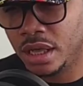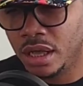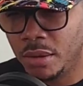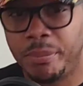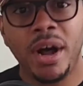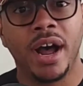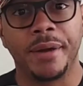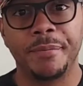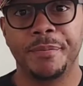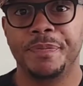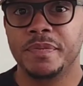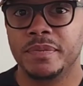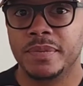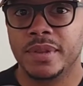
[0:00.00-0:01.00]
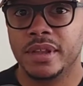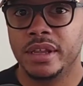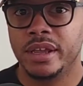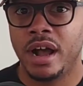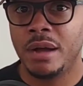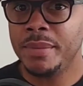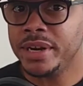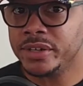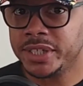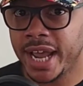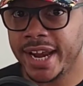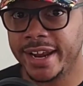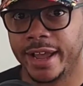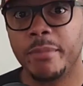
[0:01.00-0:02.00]
But I'm
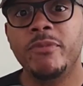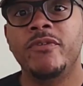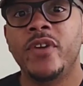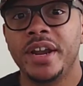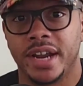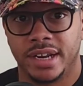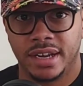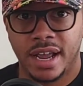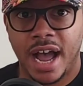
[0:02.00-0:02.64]
entertaining. I'm funny.